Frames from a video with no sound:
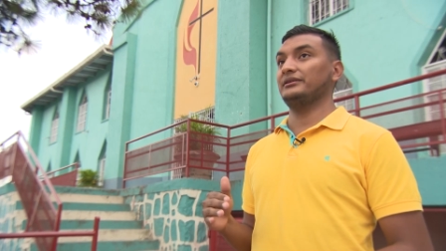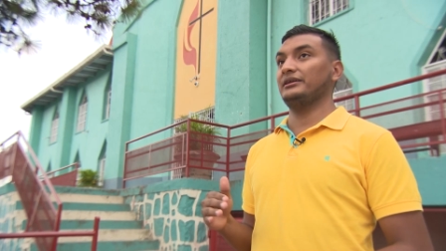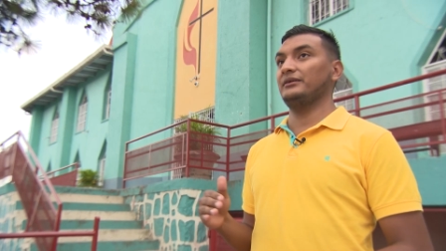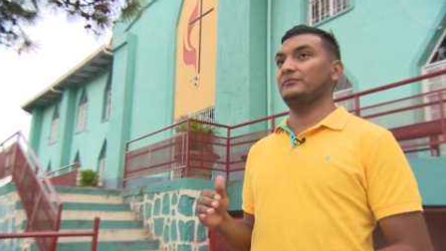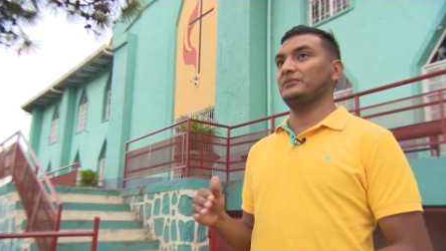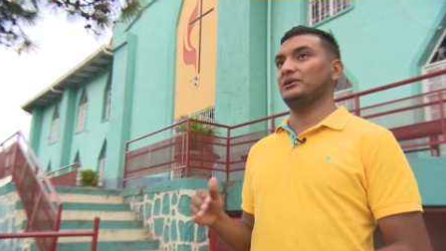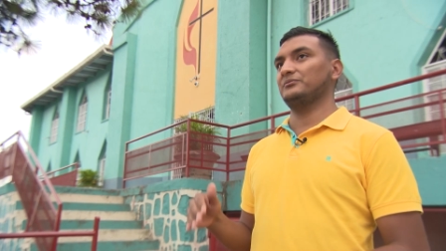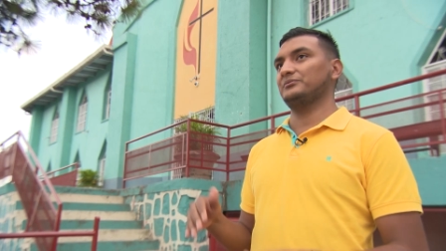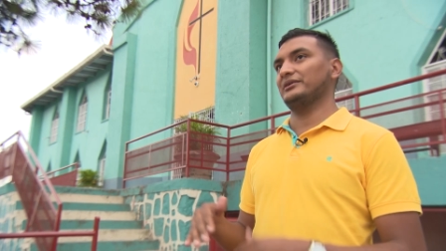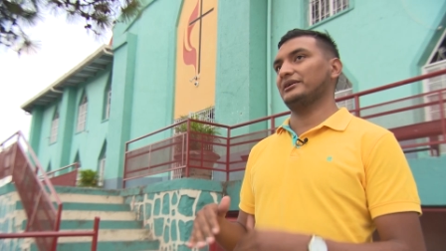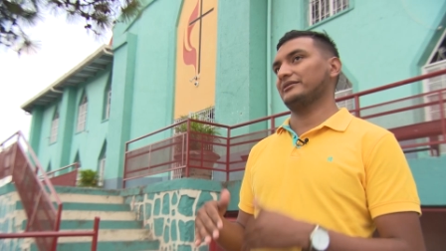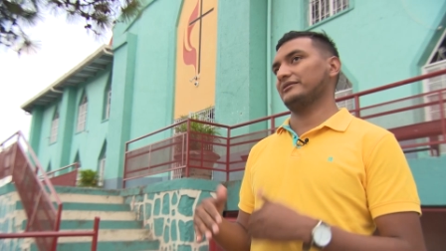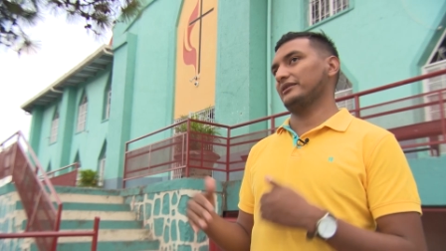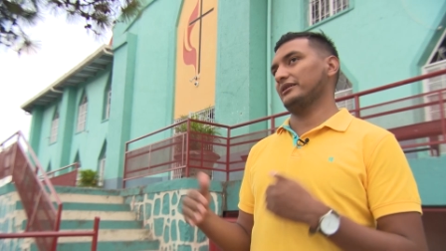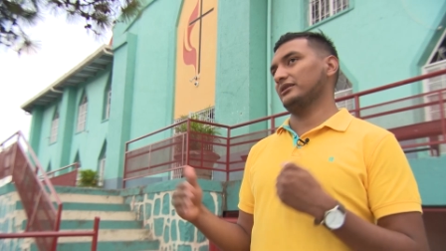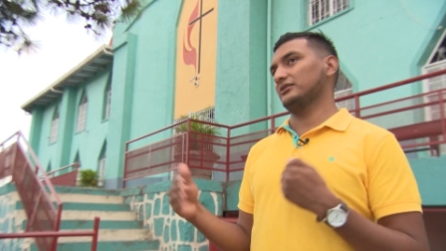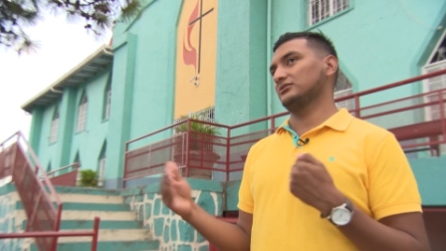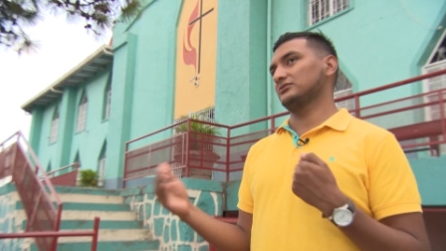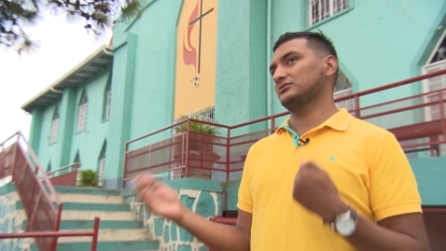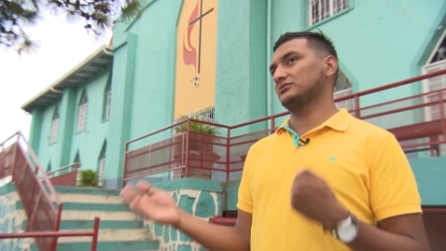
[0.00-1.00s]
is a huge
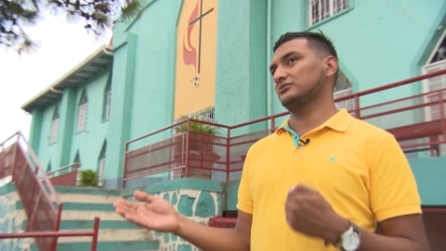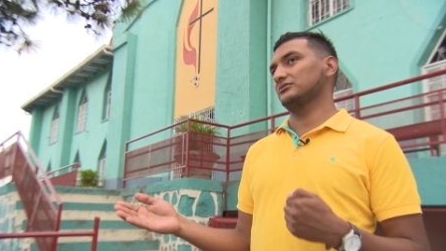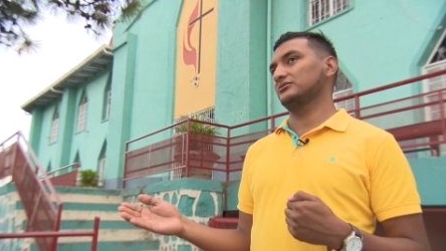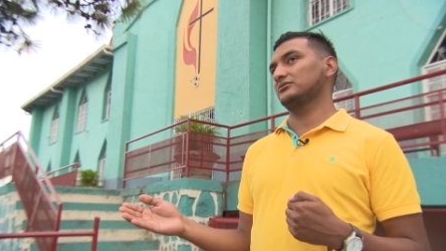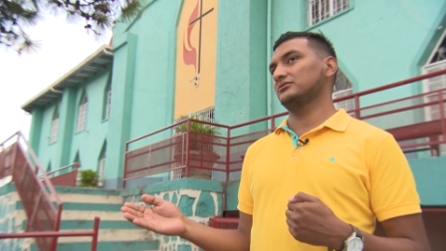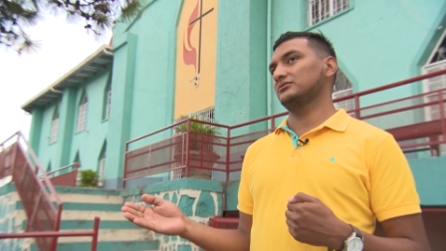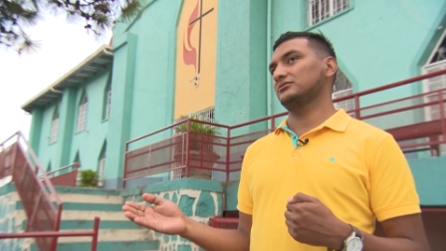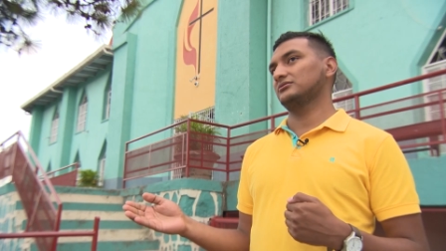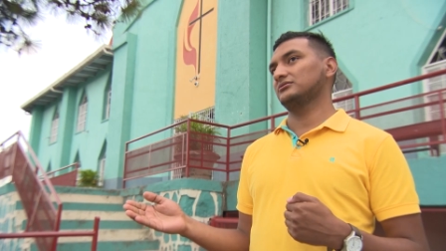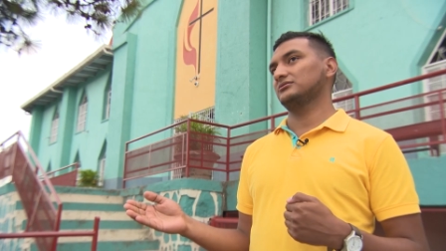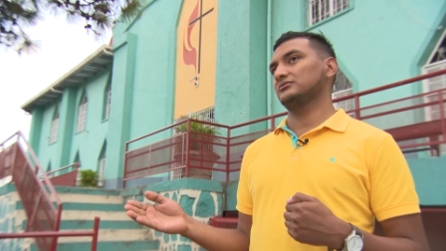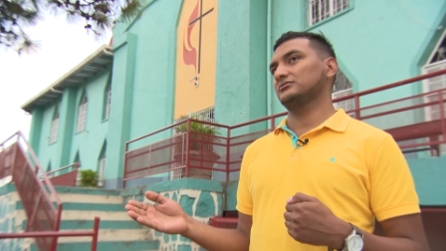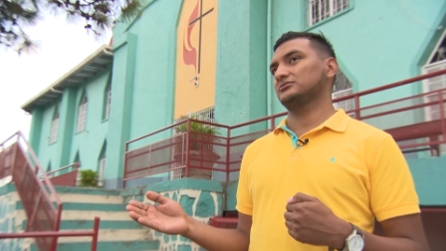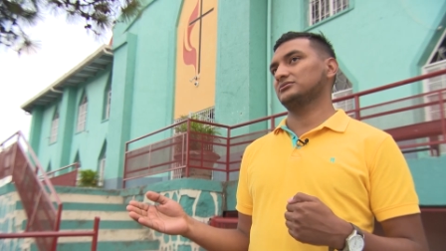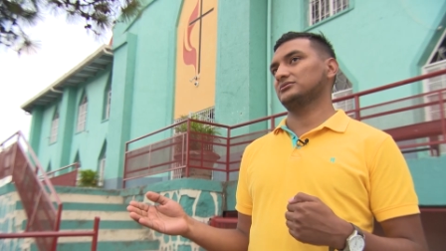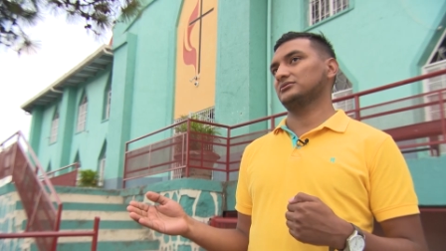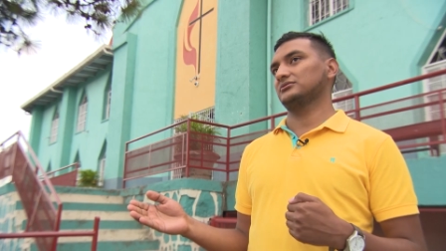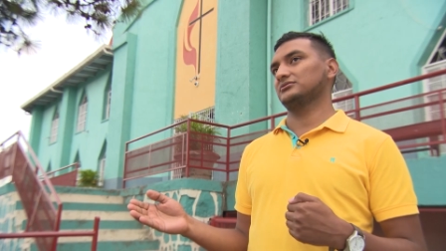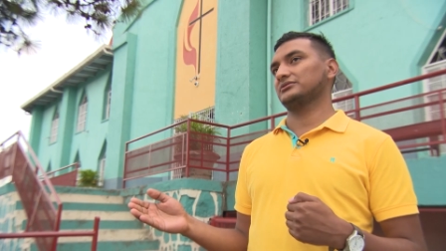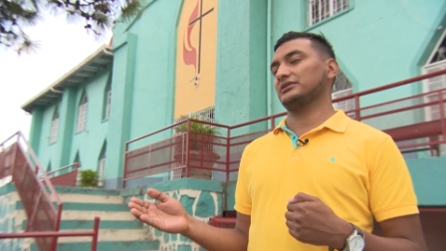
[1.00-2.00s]
reason for
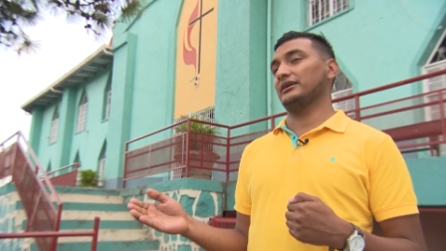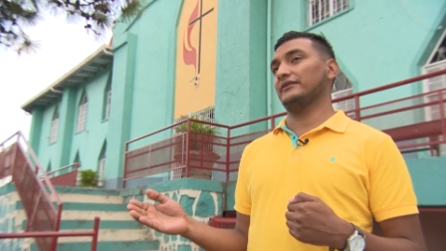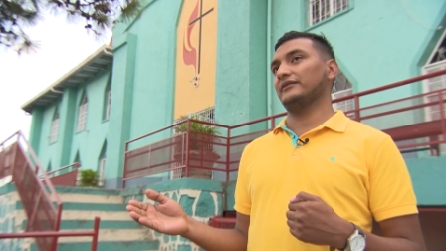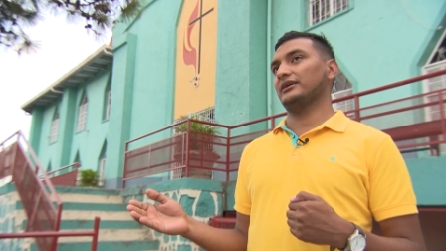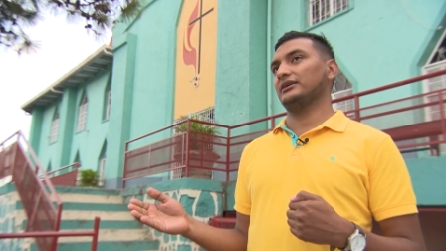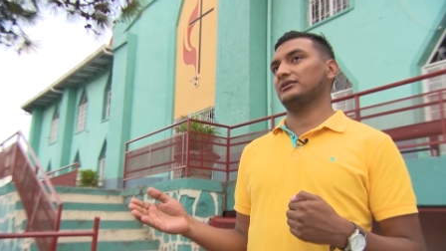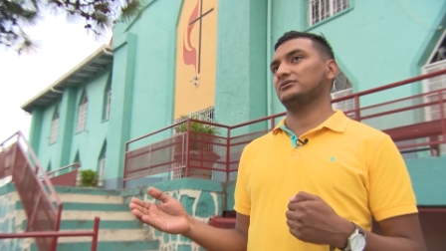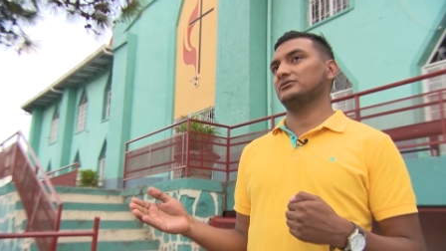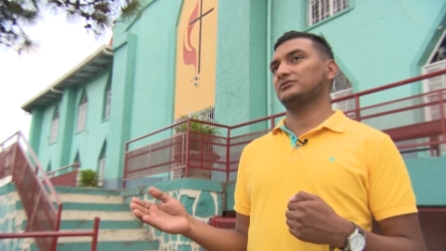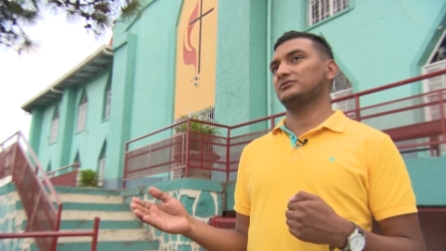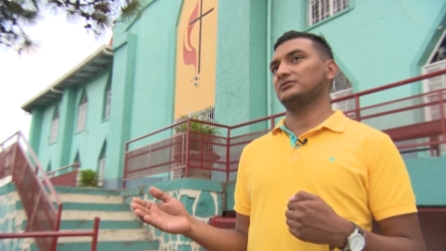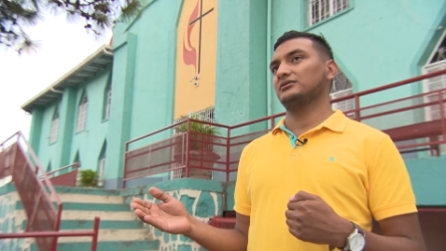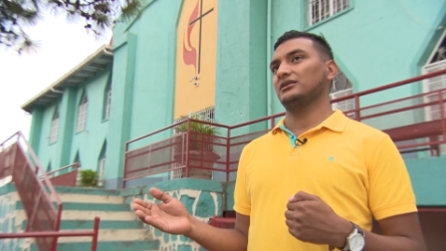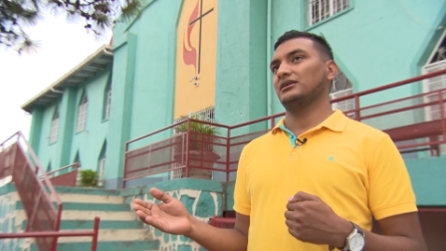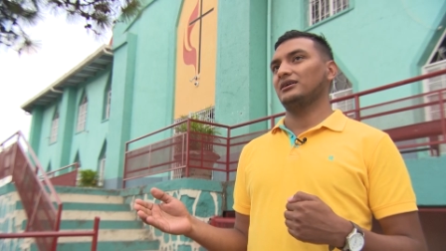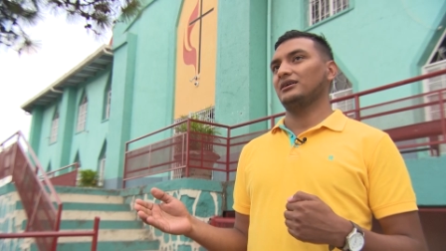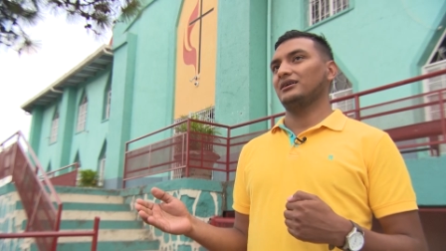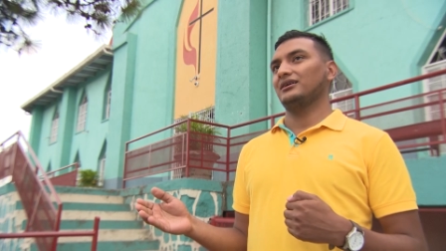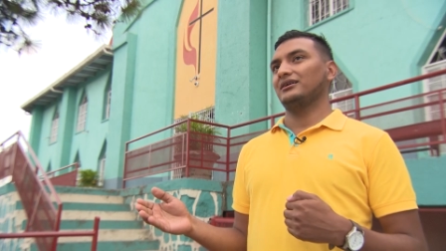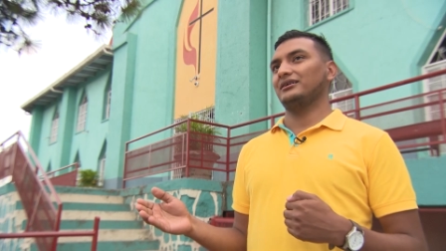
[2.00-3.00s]
people to continue to
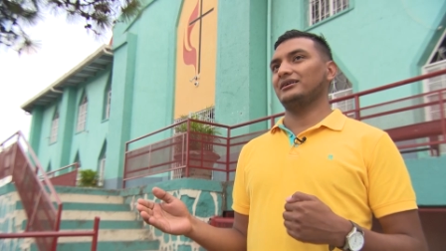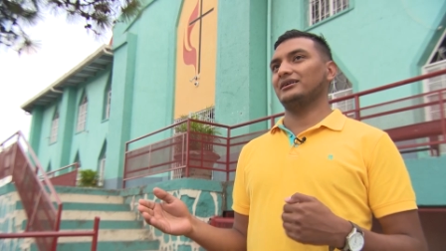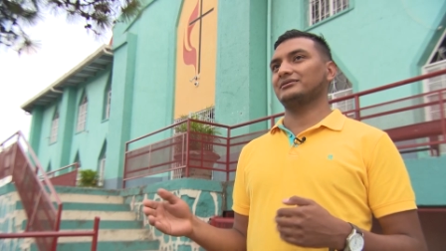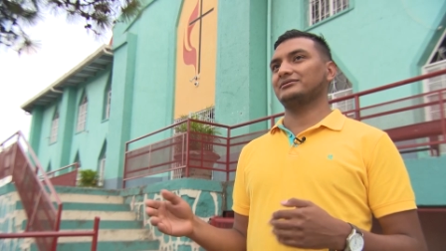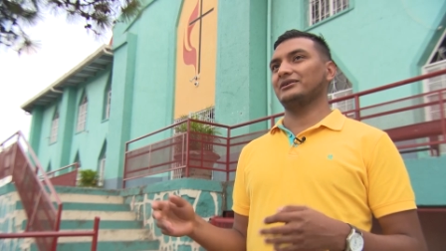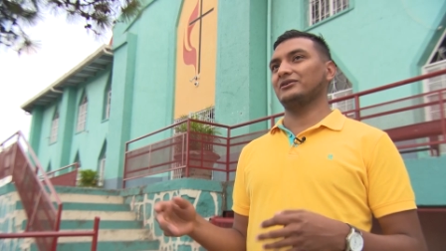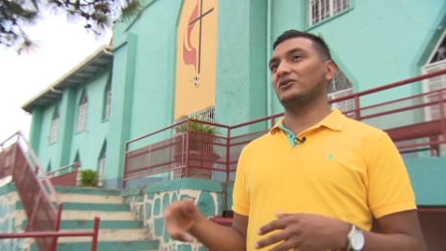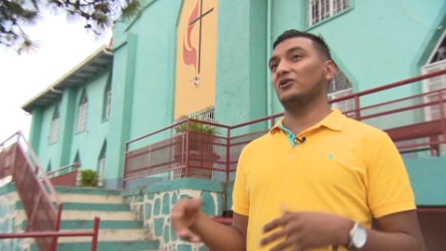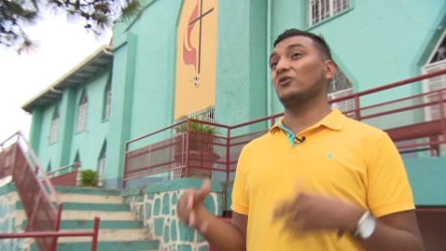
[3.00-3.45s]
migrate.